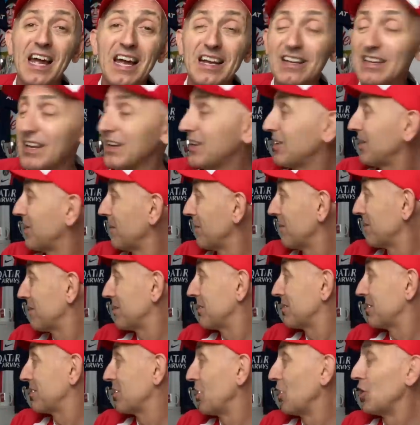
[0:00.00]
to
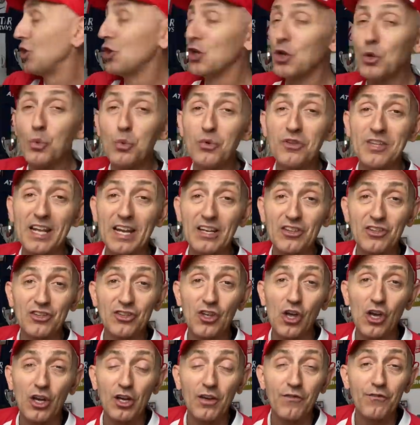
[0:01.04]
lose Dennis
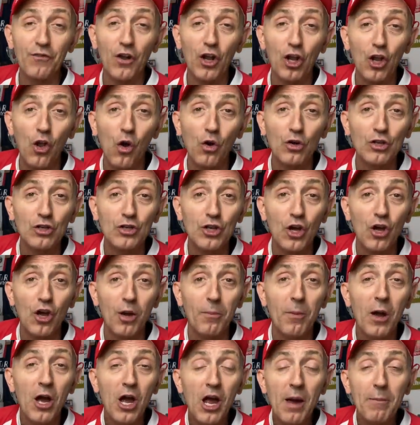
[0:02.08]
Cirkin for long
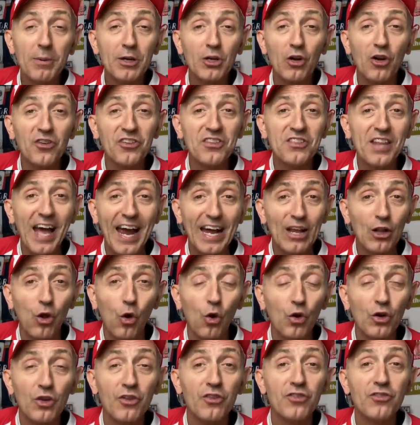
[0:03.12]
term, because Niall
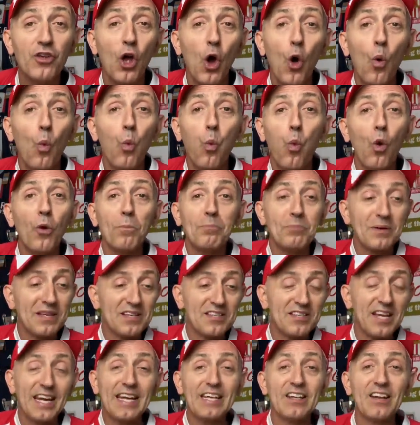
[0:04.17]
Huggins won't be
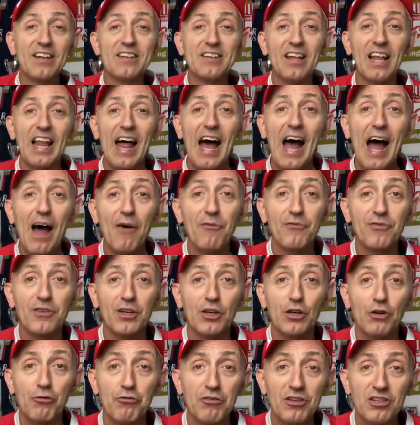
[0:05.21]
seen until after
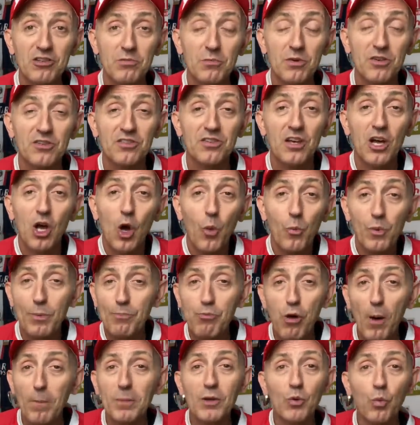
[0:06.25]
Christmas. We
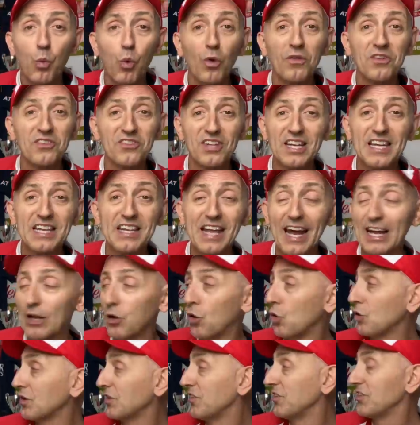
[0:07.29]
probably won't see Niall
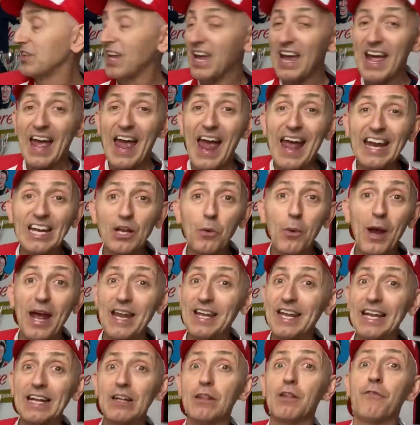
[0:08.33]
Huggins anywhere
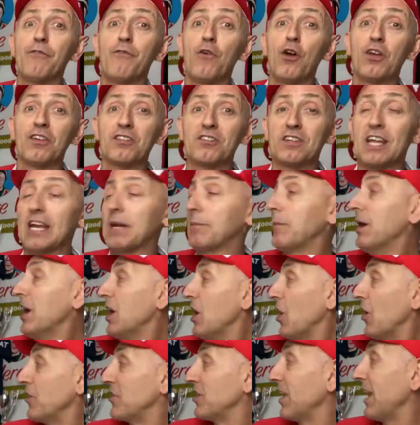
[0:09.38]
near the first team
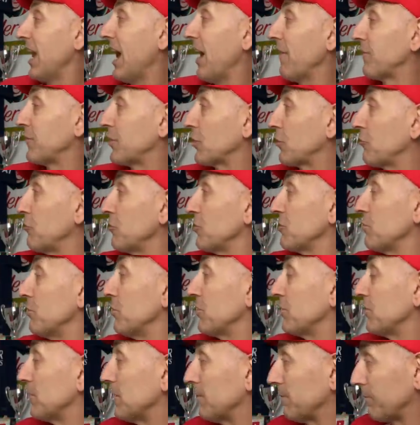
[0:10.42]
until after
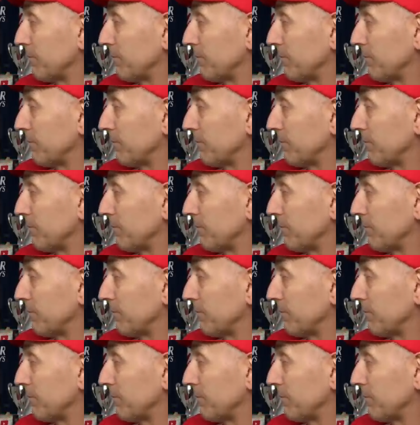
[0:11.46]
Christmas.